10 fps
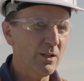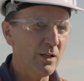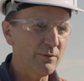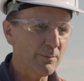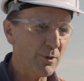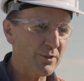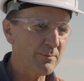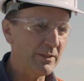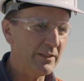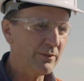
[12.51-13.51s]
of
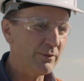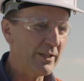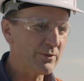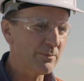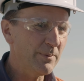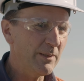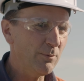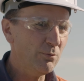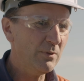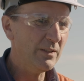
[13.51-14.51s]
approximately 300 people,